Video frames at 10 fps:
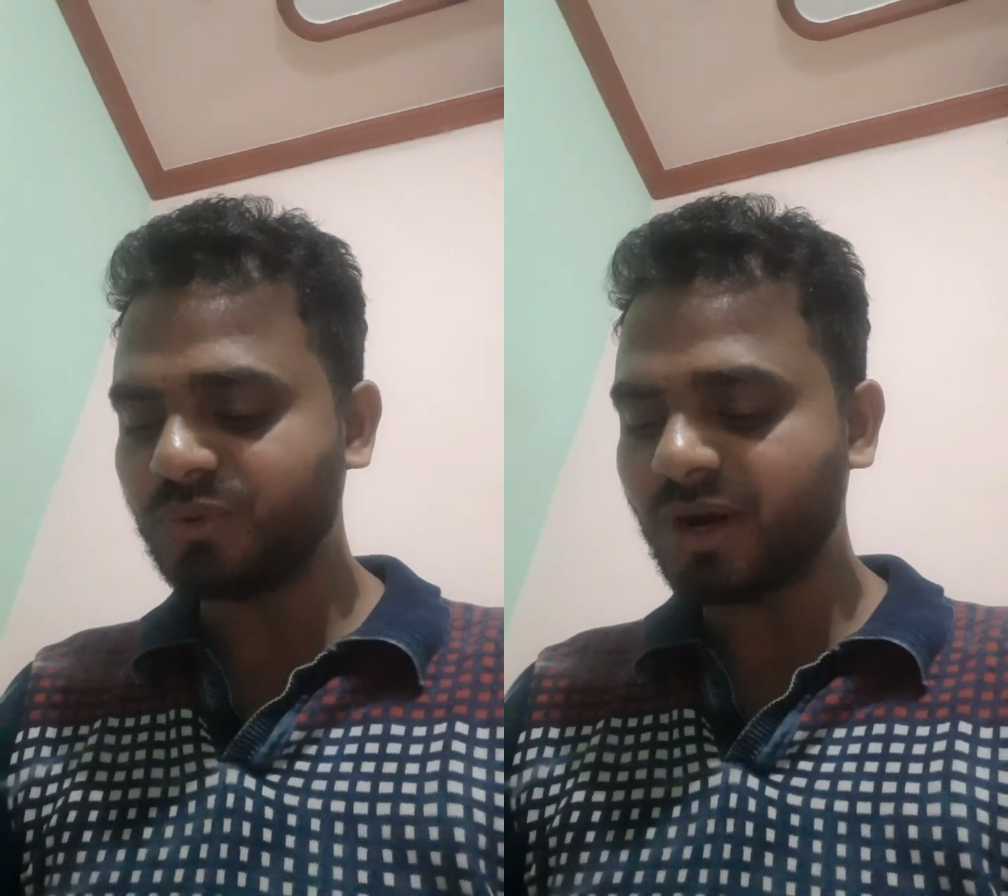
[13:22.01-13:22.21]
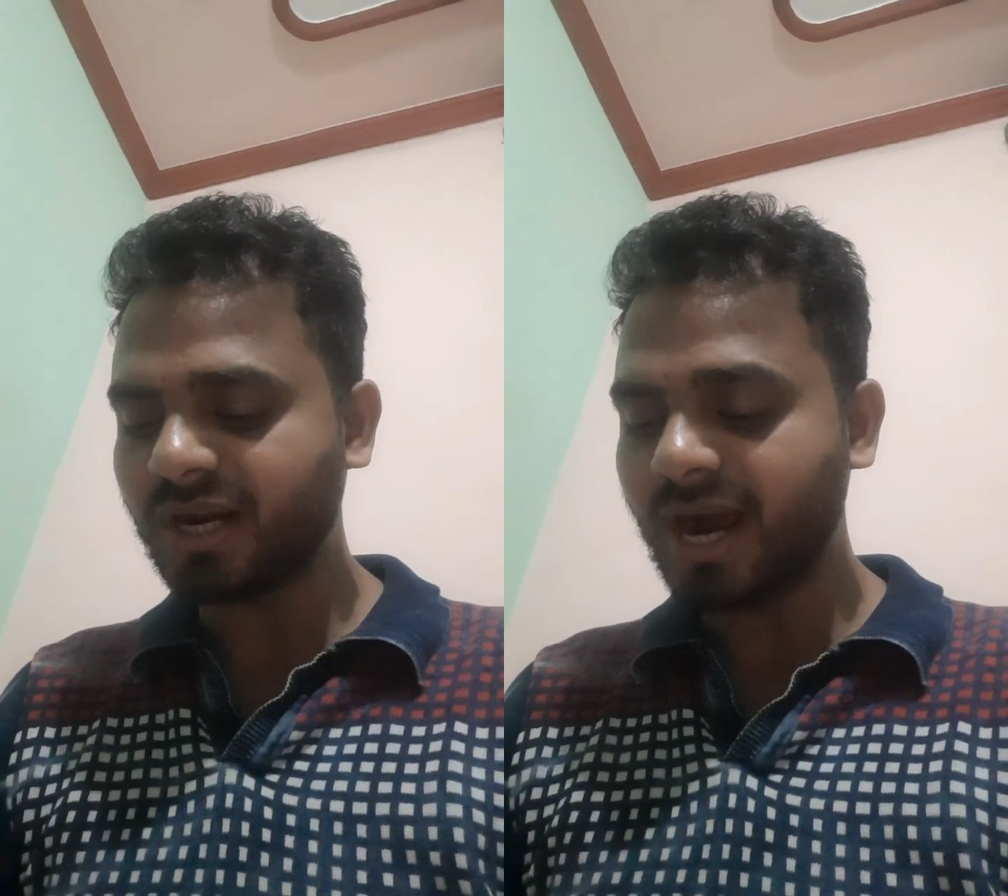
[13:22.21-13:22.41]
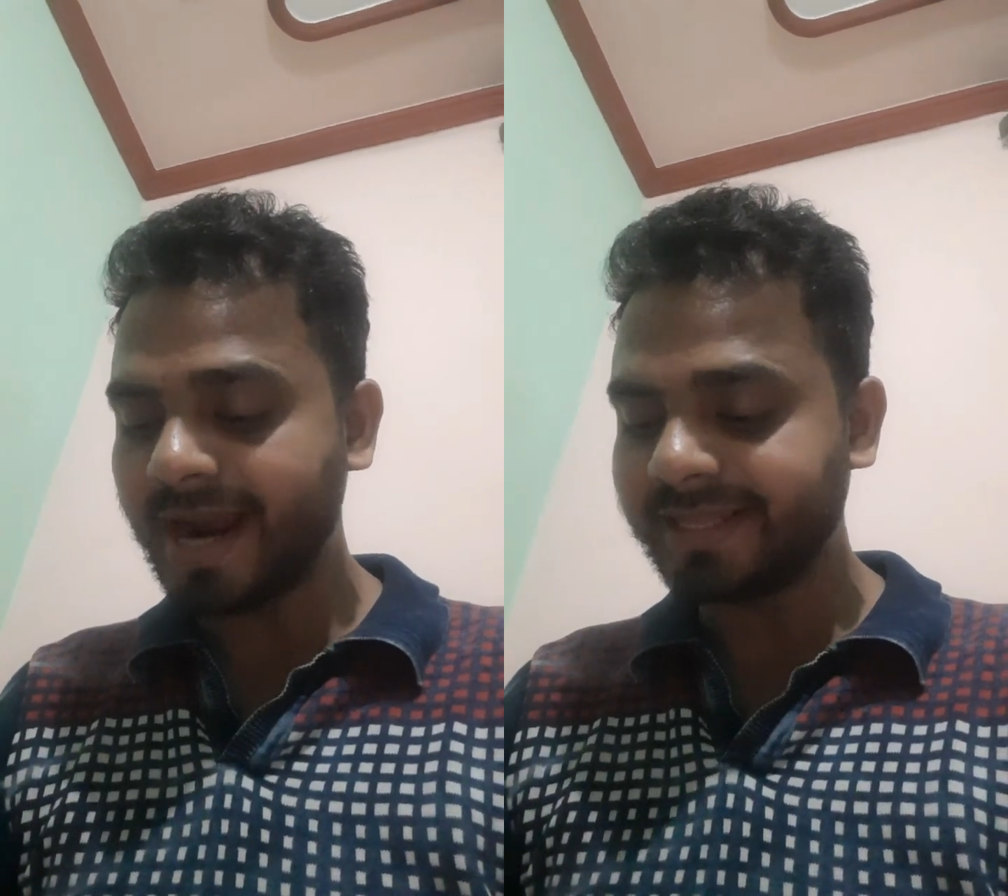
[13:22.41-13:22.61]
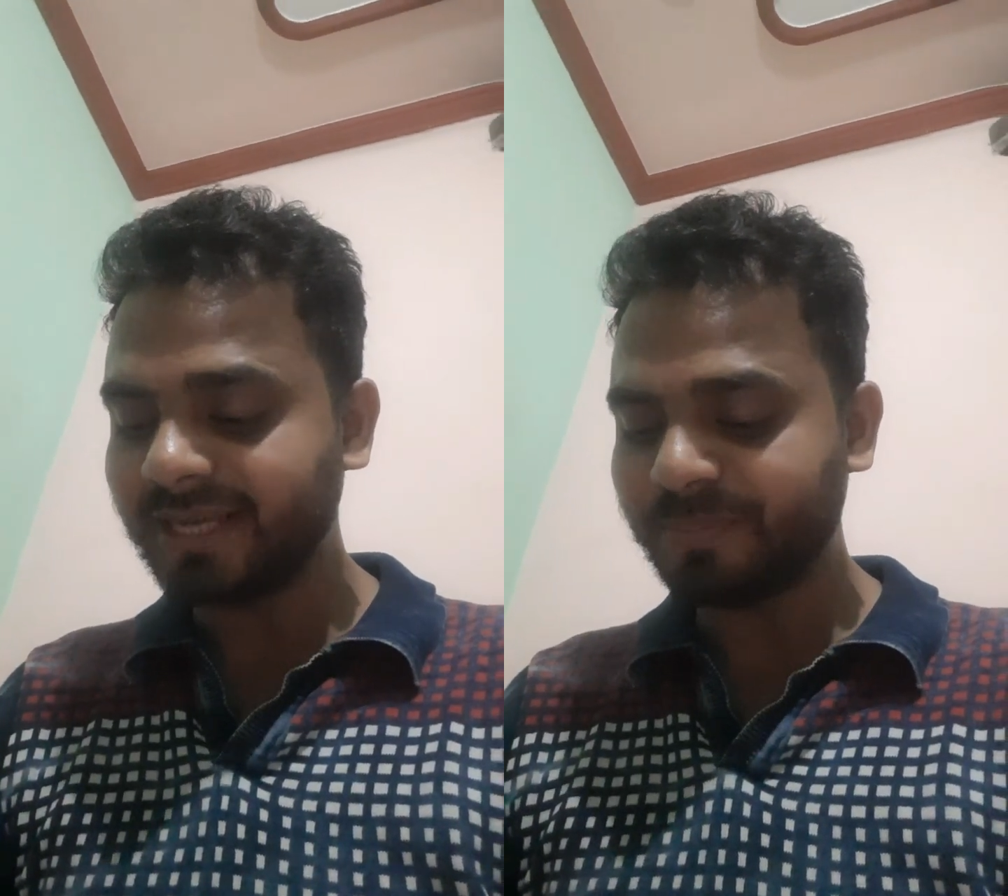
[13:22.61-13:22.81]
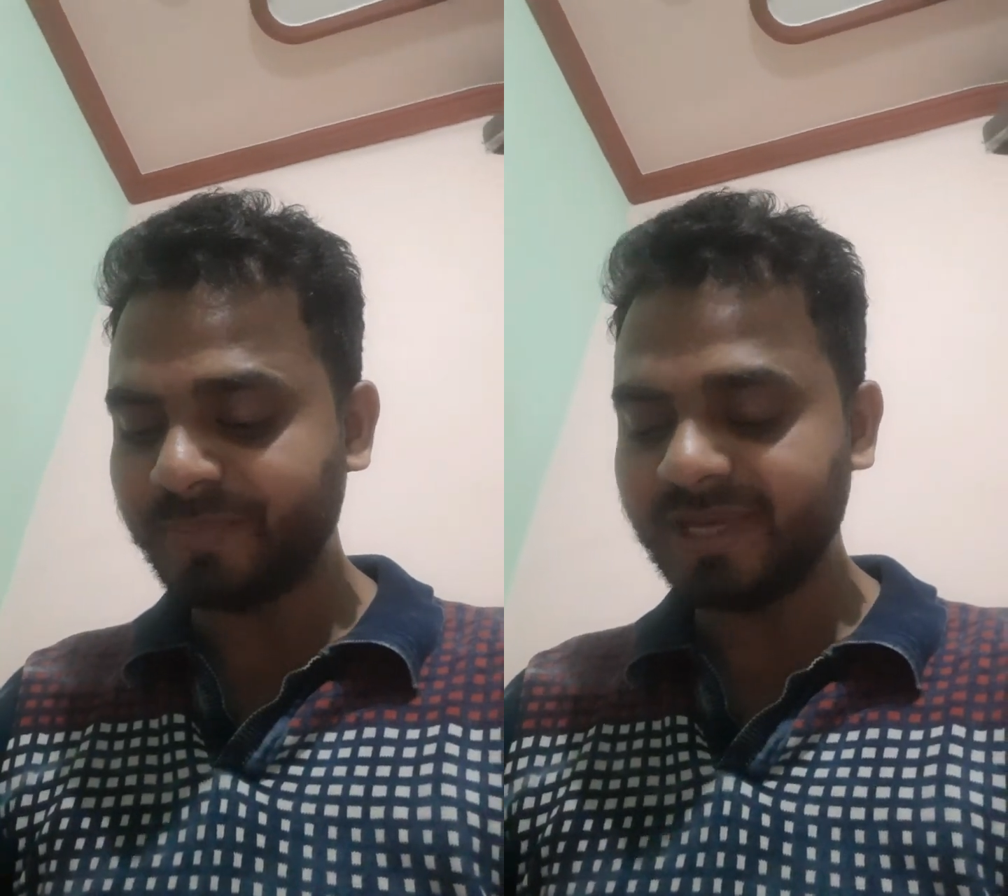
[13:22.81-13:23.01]
you are
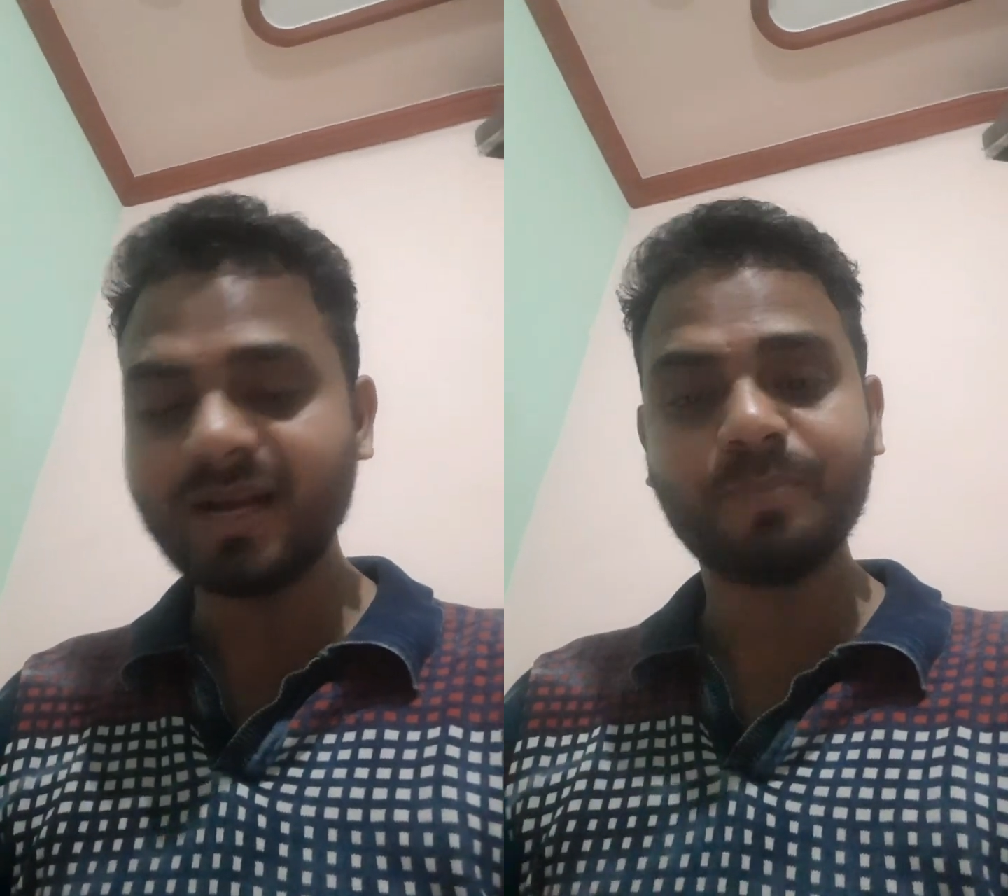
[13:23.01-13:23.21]
either being a